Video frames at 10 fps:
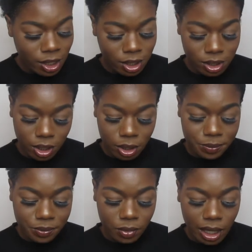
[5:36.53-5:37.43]

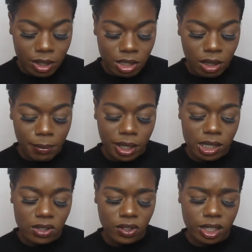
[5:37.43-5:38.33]
So that was one of my
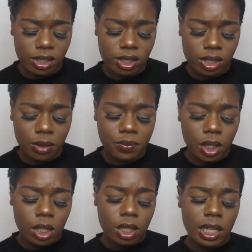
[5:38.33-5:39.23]
biggest fears. So
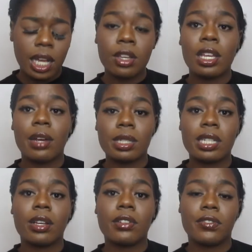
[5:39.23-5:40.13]
yeah, you can get
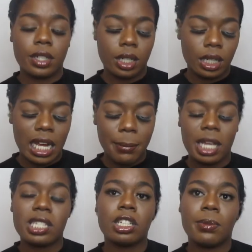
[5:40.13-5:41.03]
recycled for not
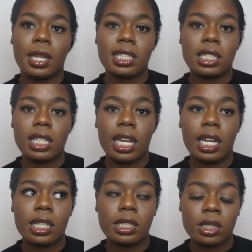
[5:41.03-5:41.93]
passing your PT
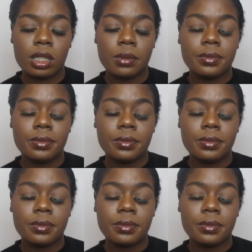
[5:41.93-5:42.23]
test,